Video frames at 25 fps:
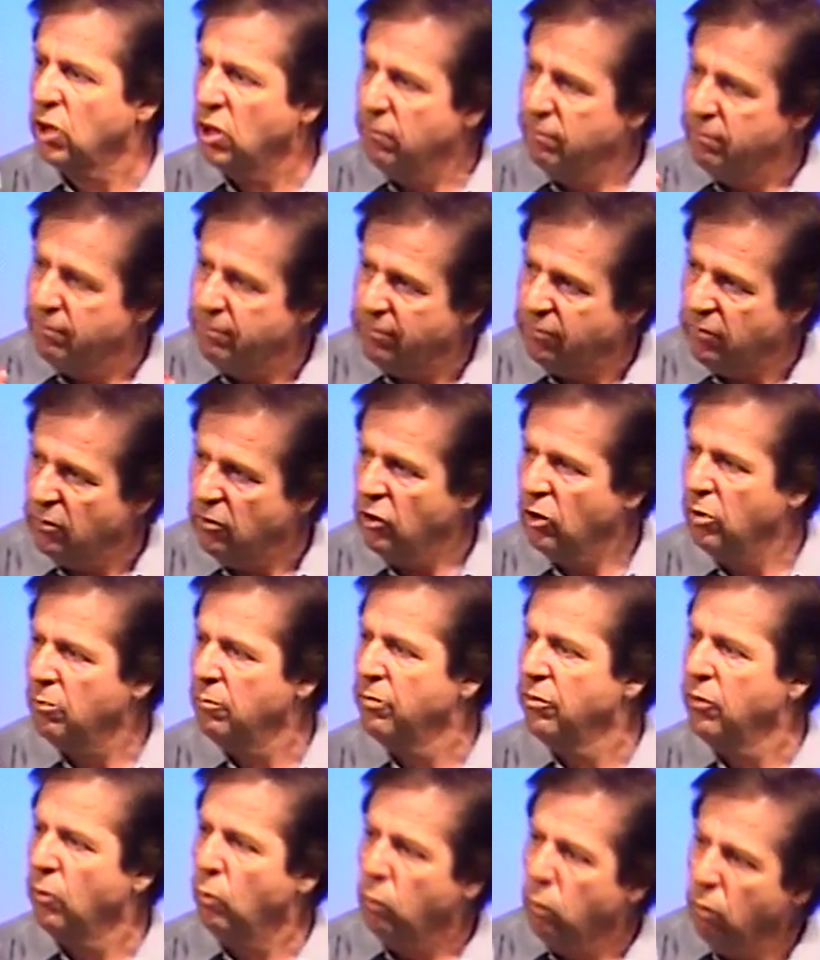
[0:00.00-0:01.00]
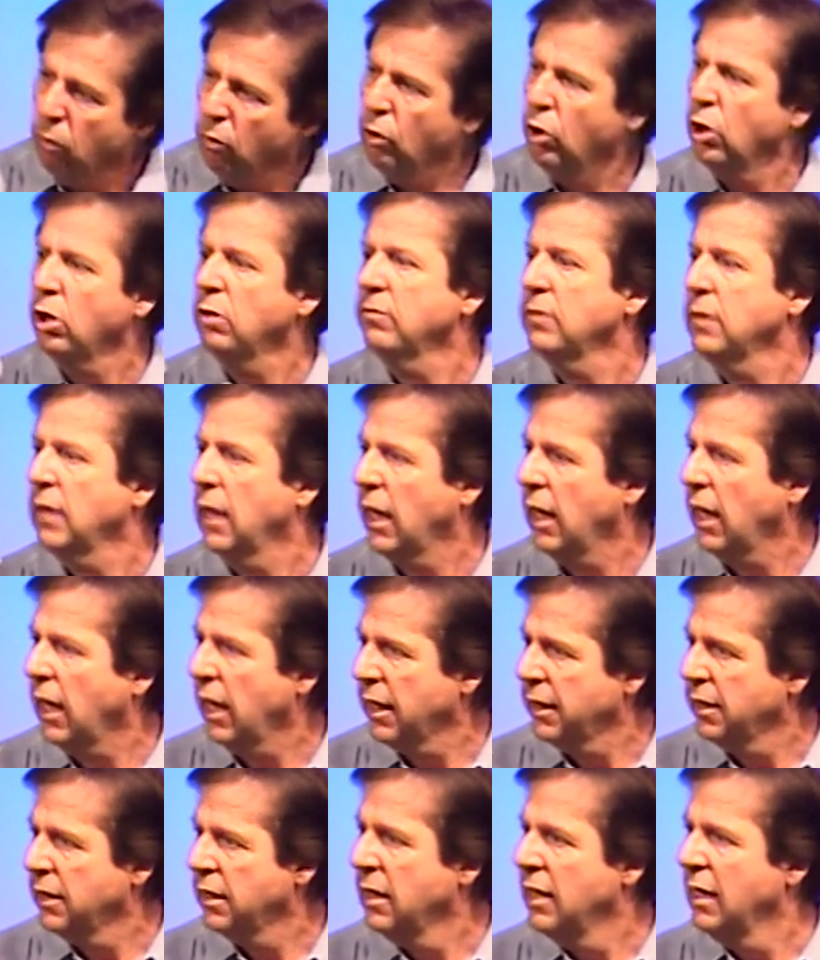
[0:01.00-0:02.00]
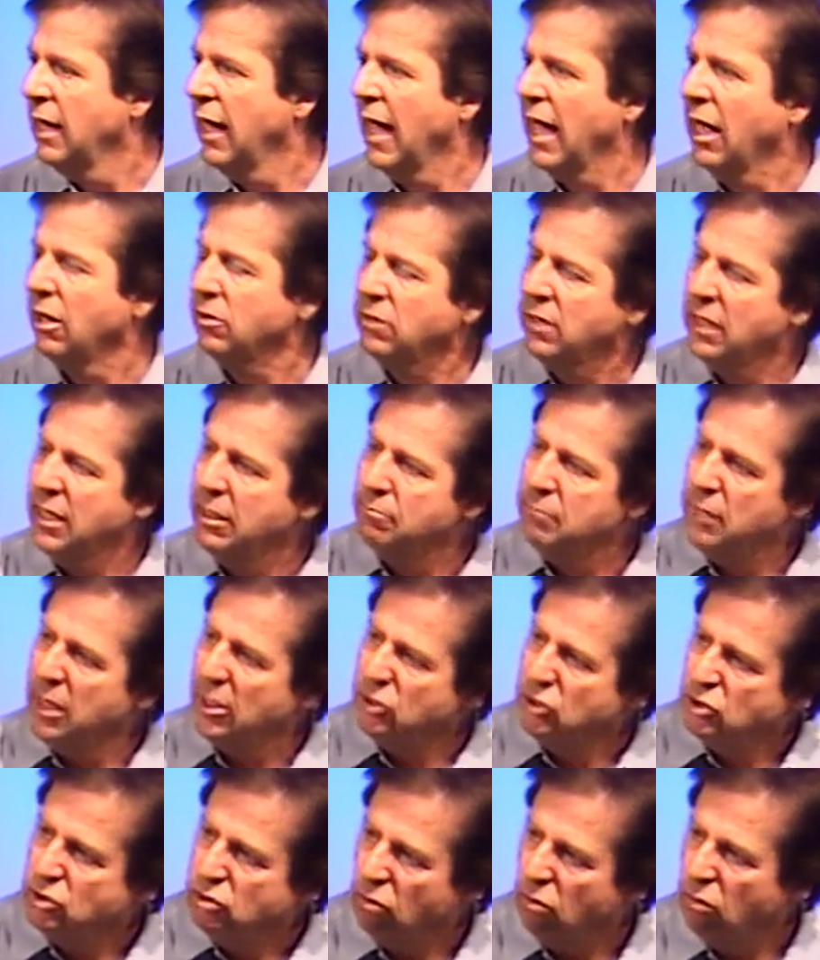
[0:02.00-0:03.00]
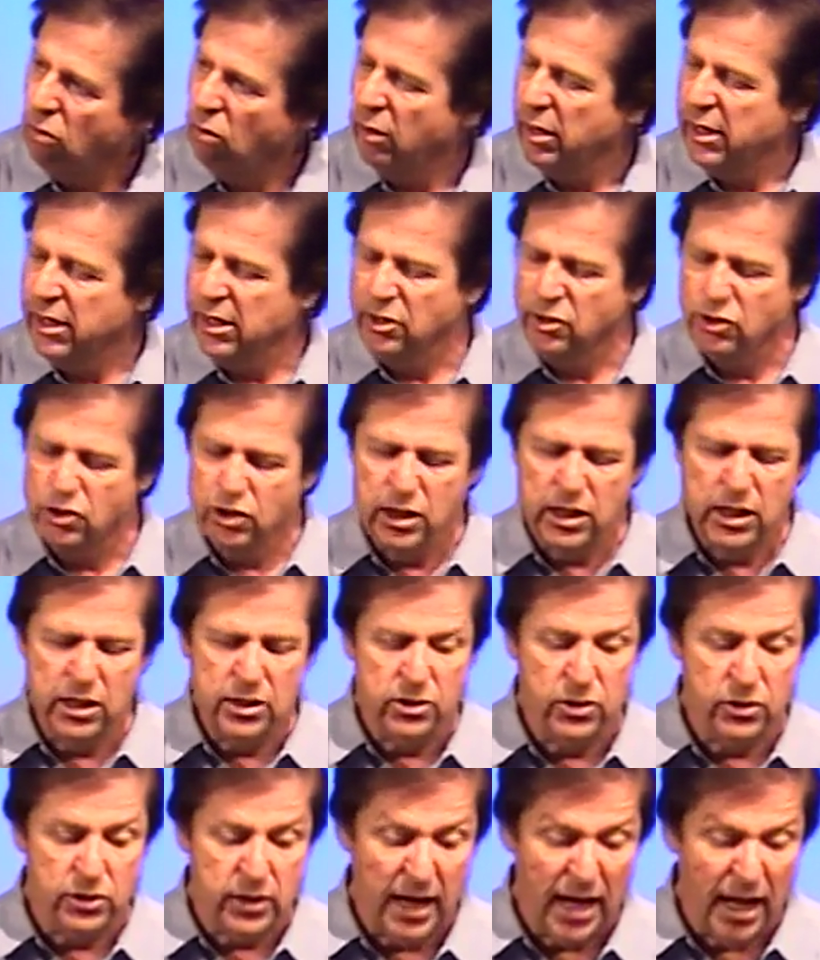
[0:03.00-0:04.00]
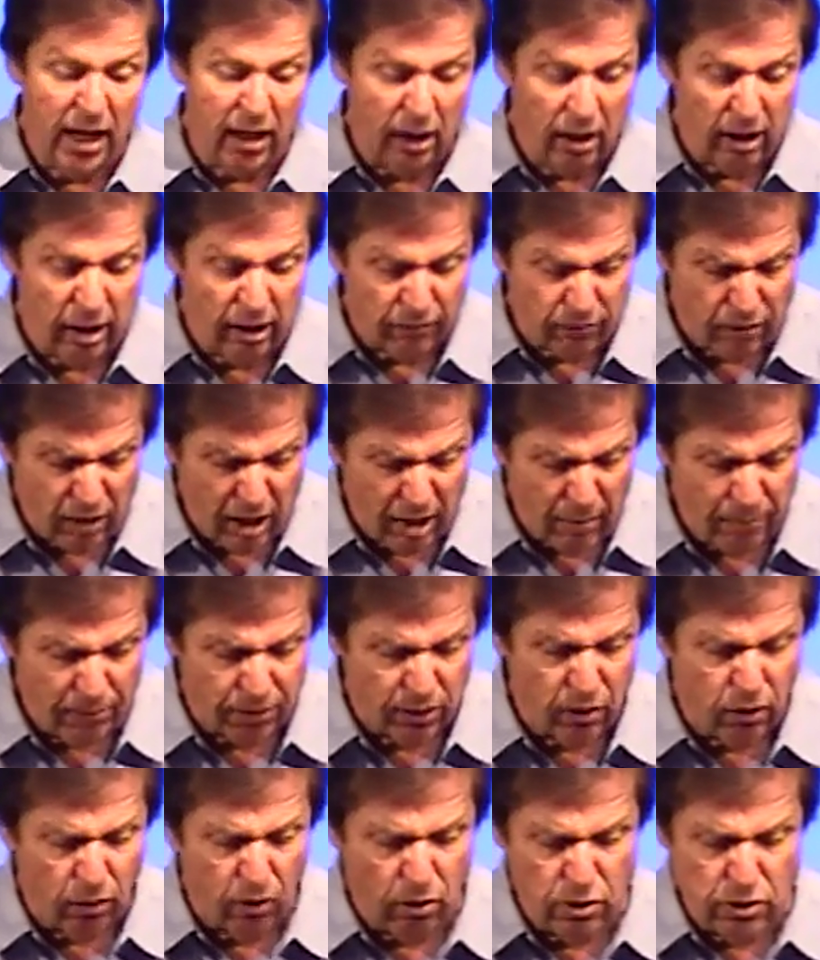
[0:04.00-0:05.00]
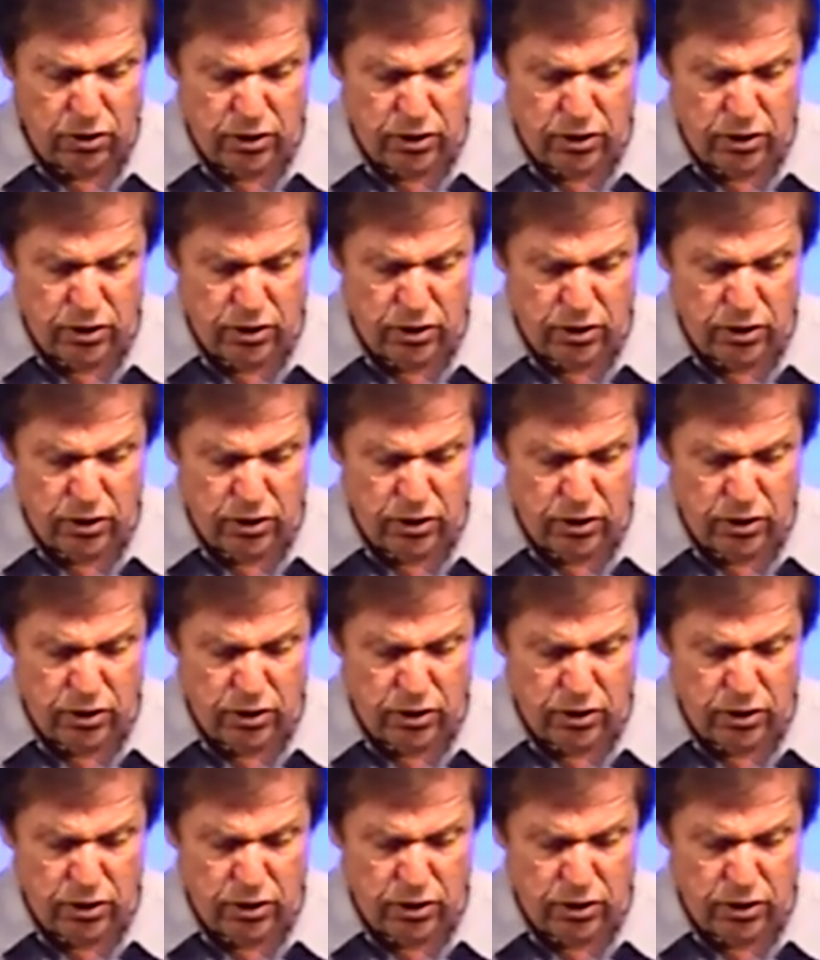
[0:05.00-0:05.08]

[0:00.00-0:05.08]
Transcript: confirm the word of God. I'll take my joy in Jesus. I'll lift up the Lord